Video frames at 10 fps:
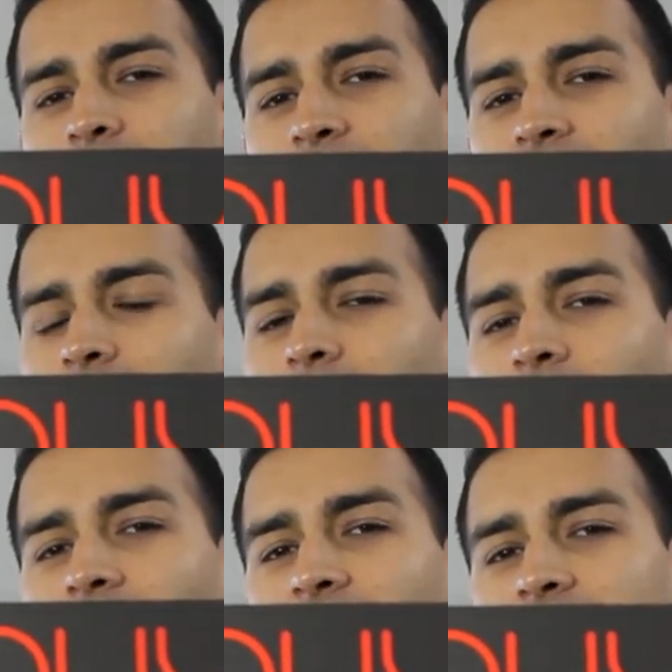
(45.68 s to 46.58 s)
big
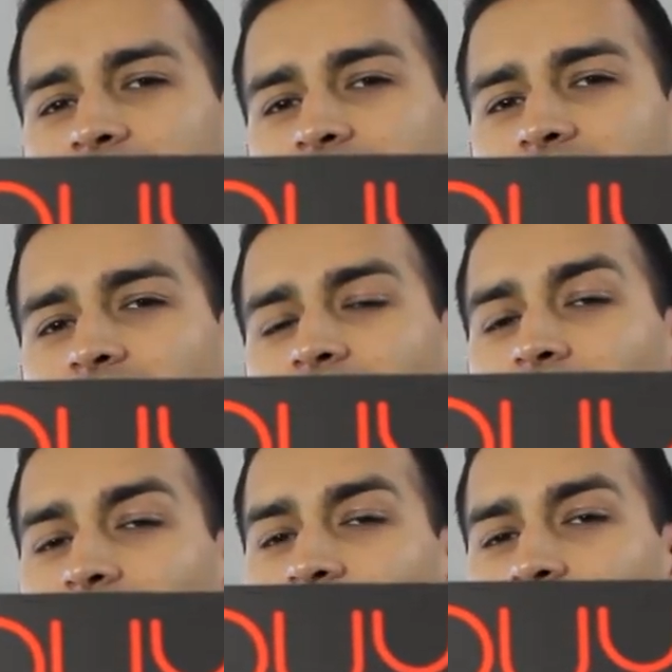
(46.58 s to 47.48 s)
bright, well
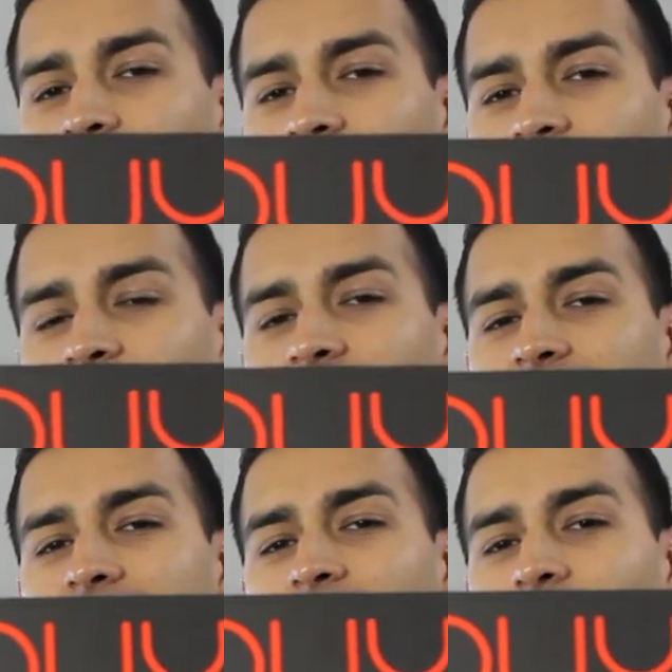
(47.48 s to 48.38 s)
not bright, but very
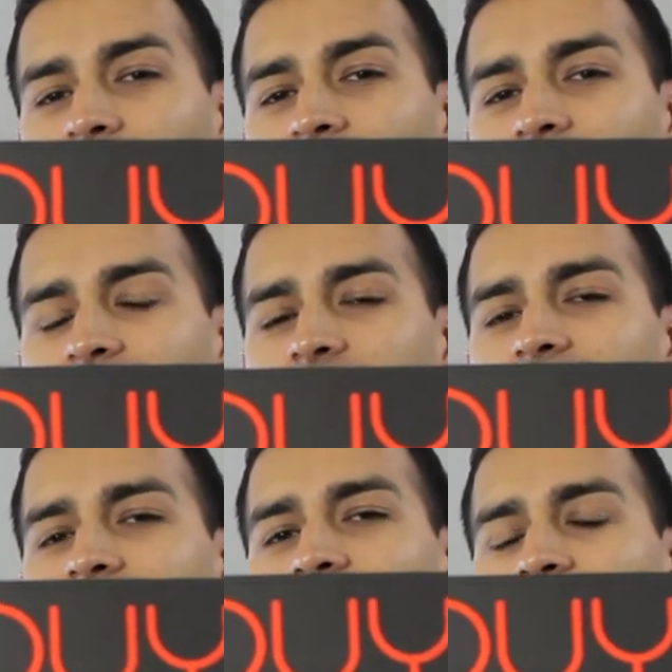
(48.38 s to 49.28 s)
deep red
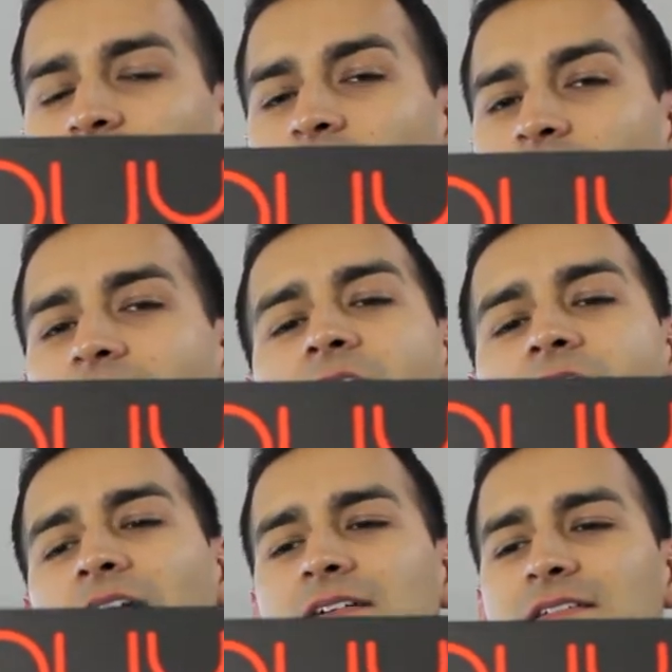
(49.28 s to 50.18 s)

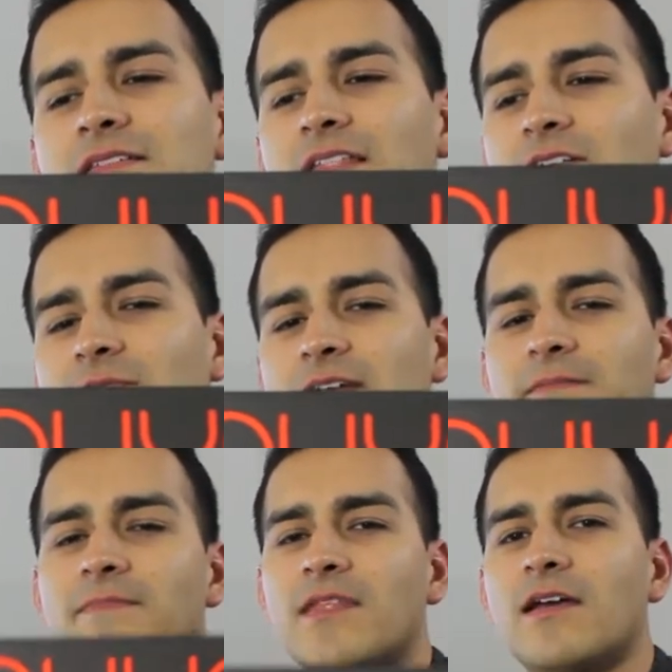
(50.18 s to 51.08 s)
OUYA lettering.
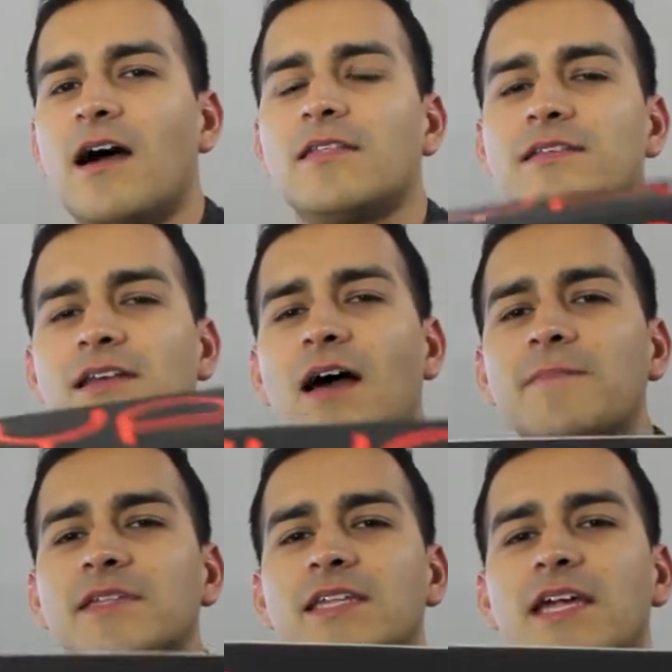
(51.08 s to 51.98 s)
On the
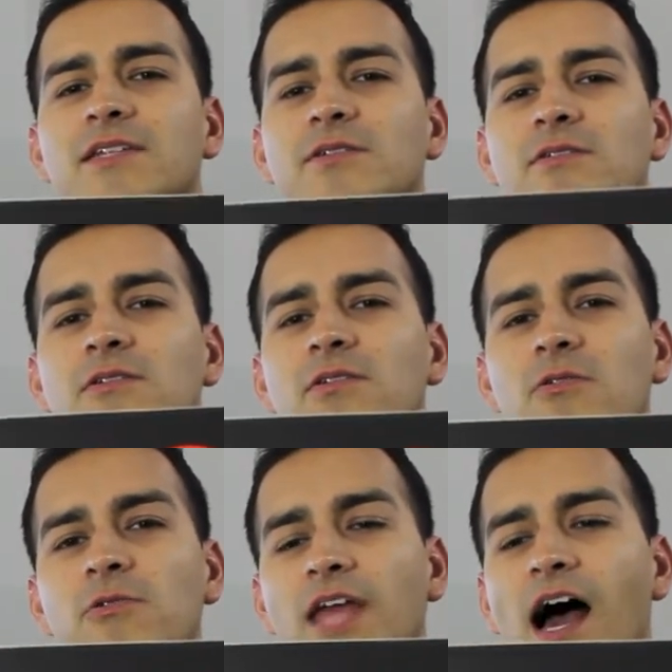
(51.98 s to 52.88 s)
top it says
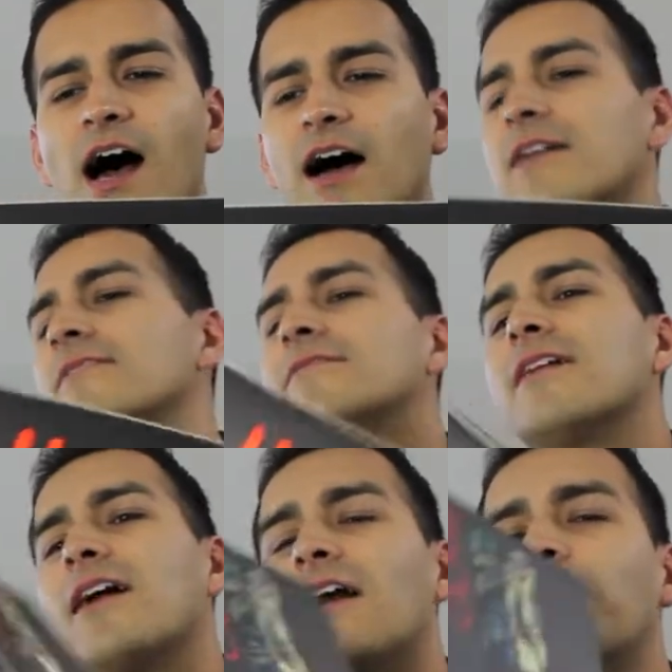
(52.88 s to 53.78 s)
OUYA.
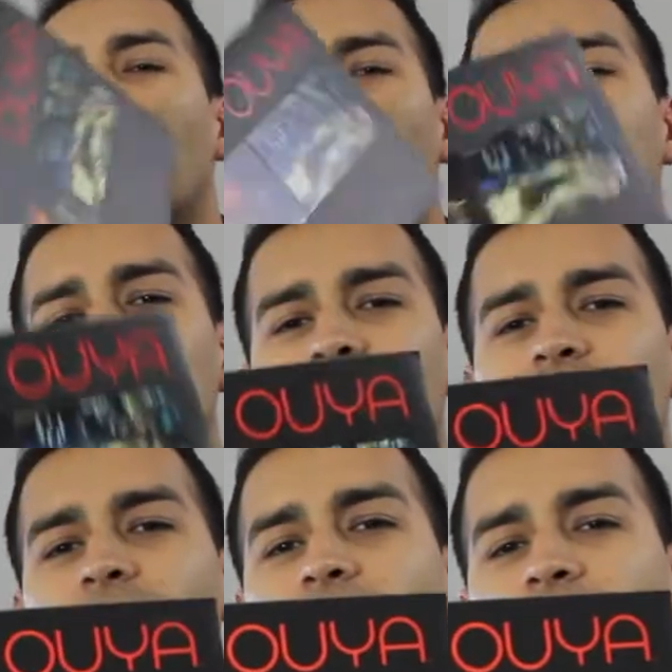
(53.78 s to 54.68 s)
On the back,
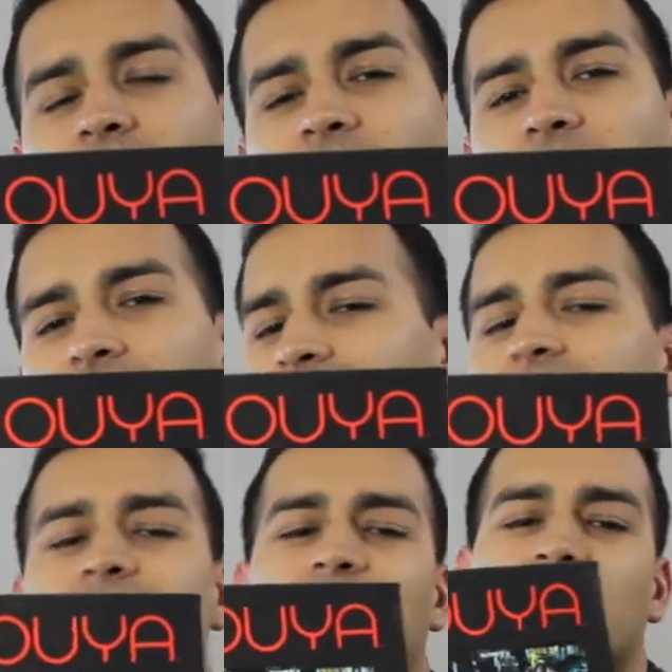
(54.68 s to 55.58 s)
OUYA.
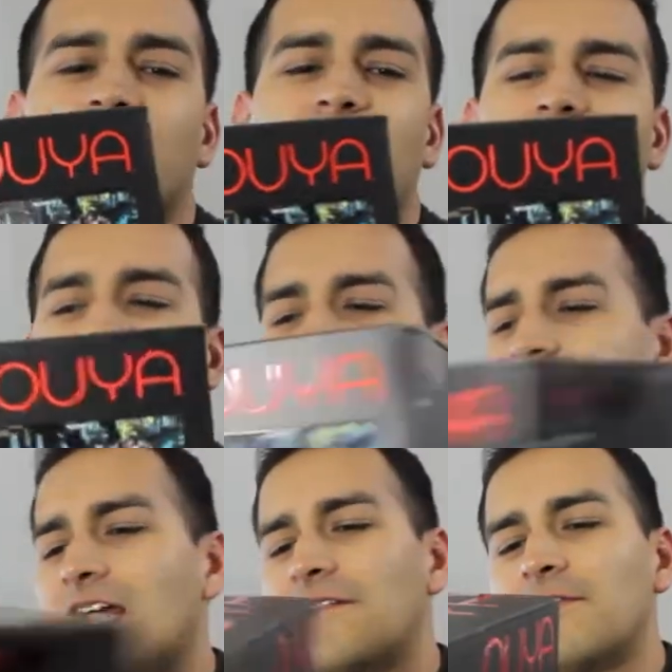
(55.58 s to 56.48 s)
So
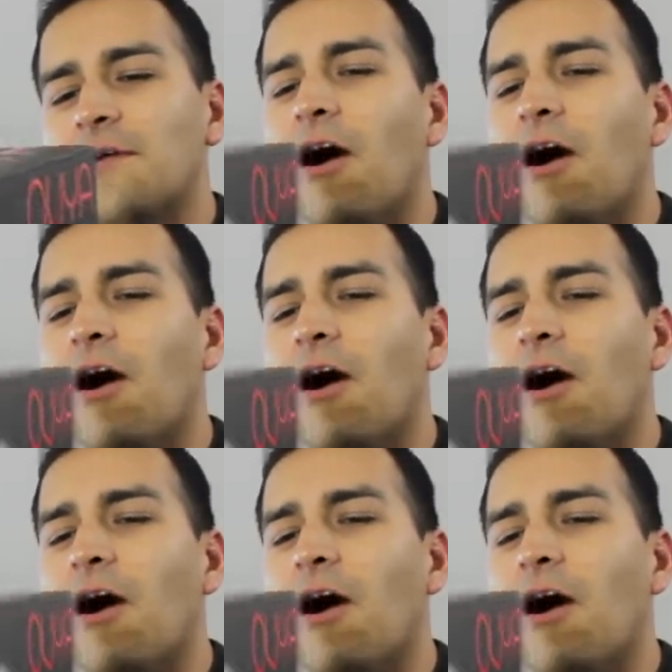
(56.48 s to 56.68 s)
it's kind of